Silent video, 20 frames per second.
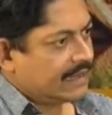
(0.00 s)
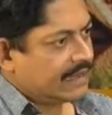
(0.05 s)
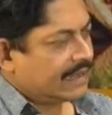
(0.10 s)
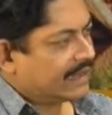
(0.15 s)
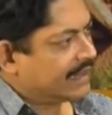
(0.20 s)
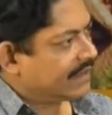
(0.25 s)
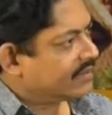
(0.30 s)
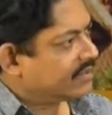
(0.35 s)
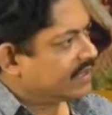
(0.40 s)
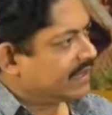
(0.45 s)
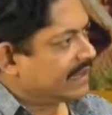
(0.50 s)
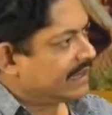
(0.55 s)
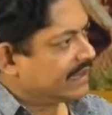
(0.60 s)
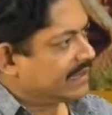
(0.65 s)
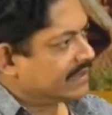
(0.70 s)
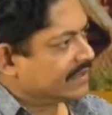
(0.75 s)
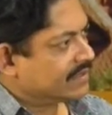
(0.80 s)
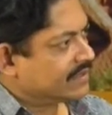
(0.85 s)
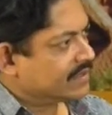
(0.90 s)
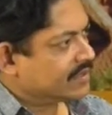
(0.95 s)

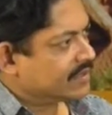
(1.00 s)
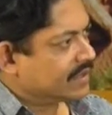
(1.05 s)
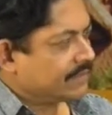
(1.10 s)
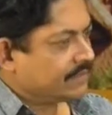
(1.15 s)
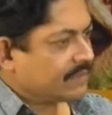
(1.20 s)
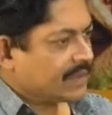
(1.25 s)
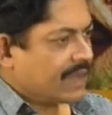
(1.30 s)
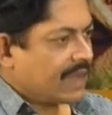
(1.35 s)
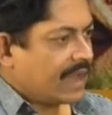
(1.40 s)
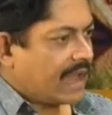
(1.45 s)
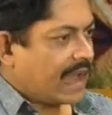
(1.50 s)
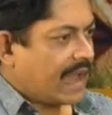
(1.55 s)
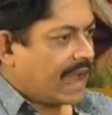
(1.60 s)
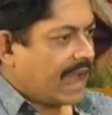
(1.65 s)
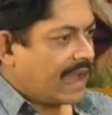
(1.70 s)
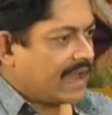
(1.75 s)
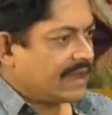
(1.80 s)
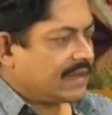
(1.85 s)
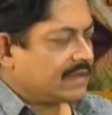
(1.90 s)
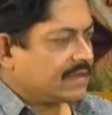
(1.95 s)
resilience,
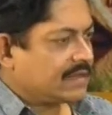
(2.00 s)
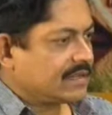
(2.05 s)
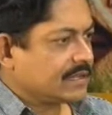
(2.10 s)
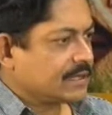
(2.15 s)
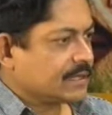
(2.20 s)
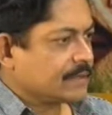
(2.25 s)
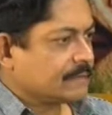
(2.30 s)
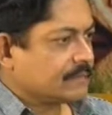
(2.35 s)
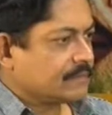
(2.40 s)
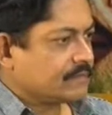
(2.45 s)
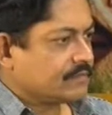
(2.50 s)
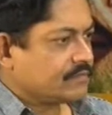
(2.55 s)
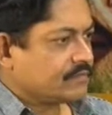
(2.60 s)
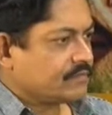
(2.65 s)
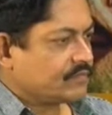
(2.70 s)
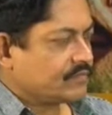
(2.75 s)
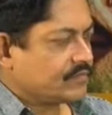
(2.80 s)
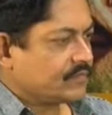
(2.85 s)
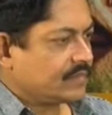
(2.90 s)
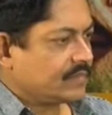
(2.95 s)
and uh,
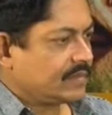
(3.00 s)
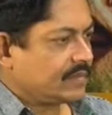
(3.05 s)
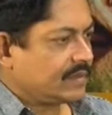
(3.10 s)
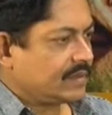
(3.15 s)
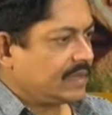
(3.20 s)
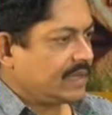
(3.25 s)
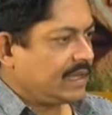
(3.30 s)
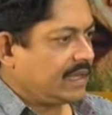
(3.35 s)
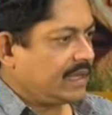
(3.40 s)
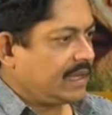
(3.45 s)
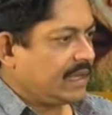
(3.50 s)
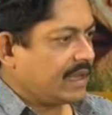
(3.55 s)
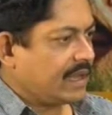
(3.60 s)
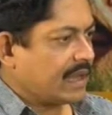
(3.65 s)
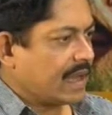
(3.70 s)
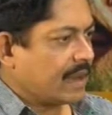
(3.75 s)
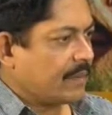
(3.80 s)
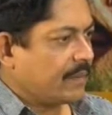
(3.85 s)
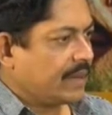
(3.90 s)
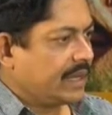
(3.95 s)
the
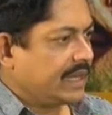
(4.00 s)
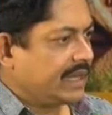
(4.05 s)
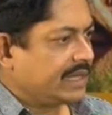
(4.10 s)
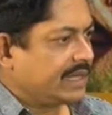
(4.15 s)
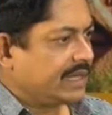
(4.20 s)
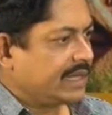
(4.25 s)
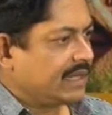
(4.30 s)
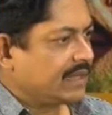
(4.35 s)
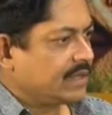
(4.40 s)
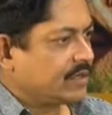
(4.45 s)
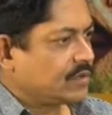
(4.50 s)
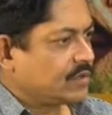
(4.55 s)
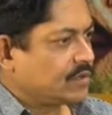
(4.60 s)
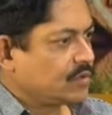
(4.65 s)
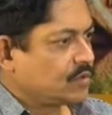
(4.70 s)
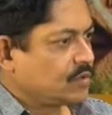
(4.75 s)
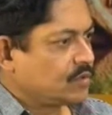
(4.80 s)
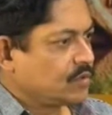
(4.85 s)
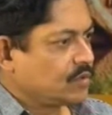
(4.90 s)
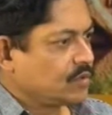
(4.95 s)
ability
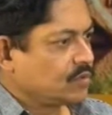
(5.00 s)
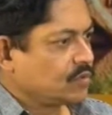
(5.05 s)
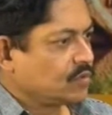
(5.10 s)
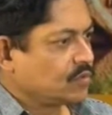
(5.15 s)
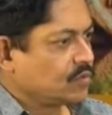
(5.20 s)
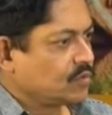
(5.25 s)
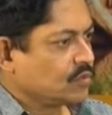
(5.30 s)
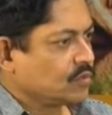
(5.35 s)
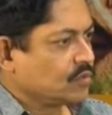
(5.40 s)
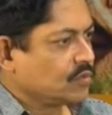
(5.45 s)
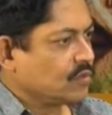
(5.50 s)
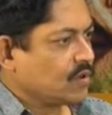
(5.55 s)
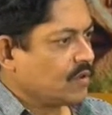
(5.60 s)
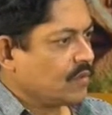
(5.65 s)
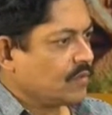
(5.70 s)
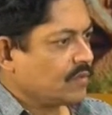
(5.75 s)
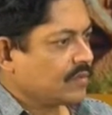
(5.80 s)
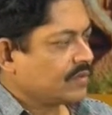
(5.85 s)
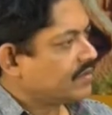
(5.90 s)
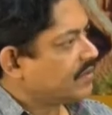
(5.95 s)
to, you
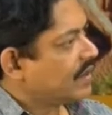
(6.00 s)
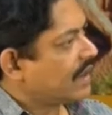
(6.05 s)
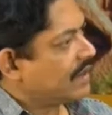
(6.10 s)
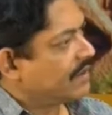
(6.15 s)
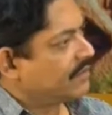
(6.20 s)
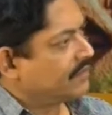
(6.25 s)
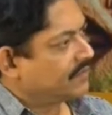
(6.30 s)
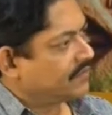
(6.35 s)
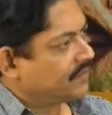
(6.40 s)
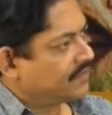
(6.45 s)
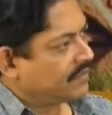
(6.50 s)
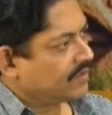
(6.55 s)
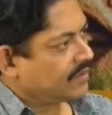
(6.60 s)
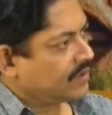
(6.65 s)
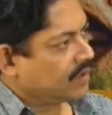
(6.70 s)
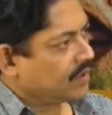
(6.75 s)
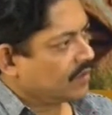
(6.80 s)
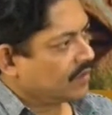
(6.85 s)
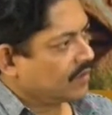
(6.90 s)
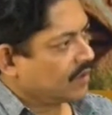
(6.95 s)
know, triumph
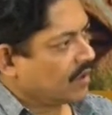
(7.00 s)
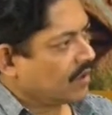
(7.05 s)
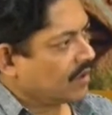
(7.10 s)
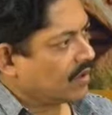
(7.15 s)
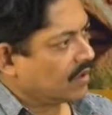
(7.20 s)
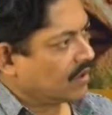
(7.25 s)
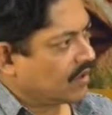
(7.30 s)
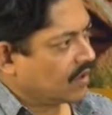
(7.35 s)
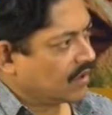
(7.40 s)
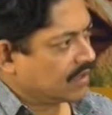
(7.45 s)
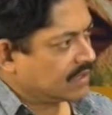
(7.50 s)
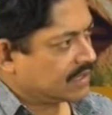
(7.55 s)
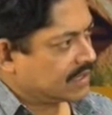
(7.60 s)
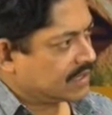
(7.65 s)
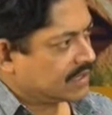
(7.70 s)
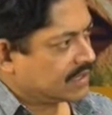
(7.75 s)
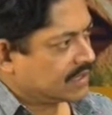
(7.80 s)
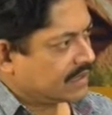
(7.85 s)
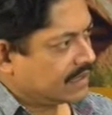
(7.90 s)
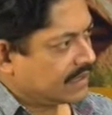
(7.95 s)
over all
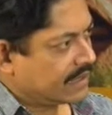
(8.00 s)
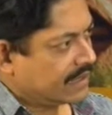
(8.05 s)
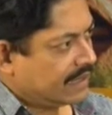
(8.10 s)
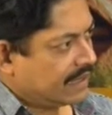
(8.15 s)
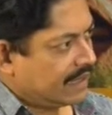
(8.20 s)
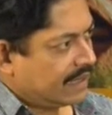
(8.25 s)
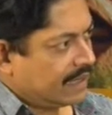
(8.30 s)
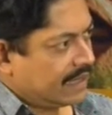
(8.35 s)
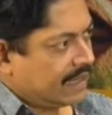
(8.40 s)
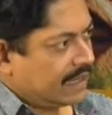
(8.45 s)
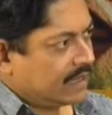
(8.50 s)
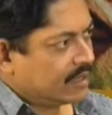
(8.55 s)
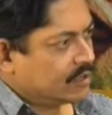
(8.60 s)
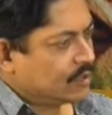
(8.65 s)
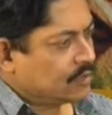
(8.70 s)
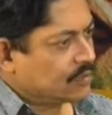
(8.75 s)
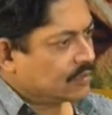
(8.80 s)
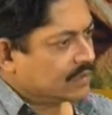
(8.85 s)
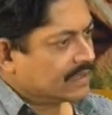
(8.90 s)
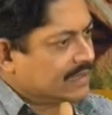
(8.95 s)
odds,
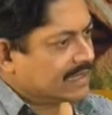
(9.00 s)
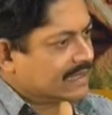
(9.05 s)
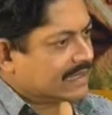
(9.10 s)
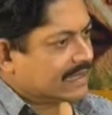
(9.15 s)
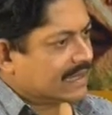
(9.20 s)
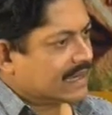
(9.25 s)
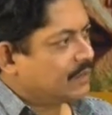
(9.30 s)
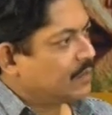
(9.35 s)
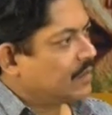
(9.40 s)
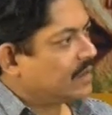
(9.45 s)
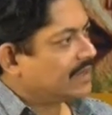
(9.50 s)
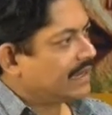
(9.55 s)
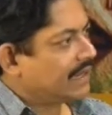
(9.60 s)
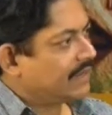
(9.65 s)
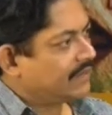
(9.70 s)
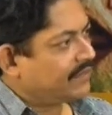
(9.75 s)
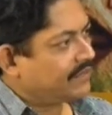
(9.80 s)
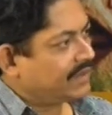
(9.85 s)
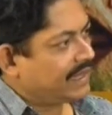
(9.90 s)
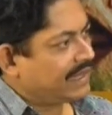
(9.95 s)
to convert
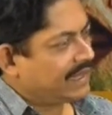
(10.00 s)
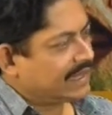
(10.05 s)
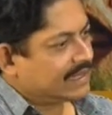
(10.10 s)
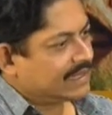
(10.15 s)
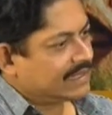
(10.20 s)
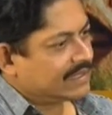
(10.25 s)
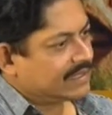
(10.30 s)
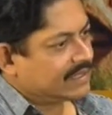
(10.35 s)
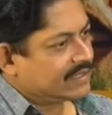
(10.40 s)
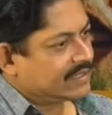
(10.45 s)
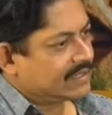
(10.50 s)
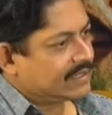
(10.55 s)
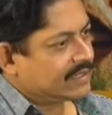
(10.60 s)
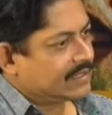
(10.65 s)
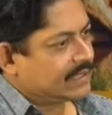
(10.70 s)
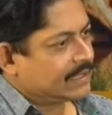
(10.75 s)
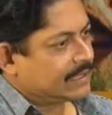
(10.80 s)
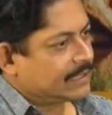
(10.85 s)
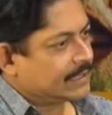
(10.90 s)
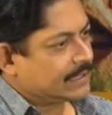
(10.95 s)
every
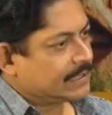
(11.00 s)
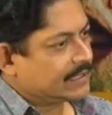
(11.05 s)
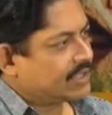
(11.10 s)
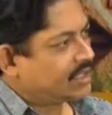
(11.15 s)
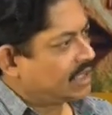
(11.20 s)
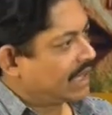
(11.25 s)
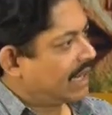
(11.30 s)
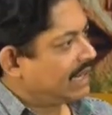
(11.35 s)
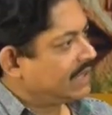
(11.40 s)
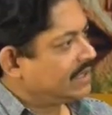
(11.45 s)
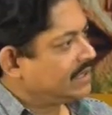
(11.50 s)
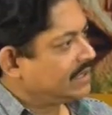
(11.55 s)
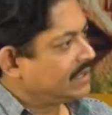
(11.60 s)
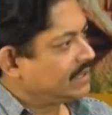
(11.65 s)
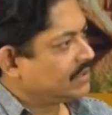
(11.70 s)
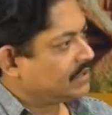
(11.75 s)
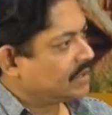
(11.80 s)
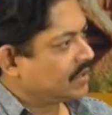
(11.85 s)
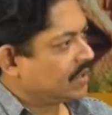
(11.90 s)
uh, challenge into an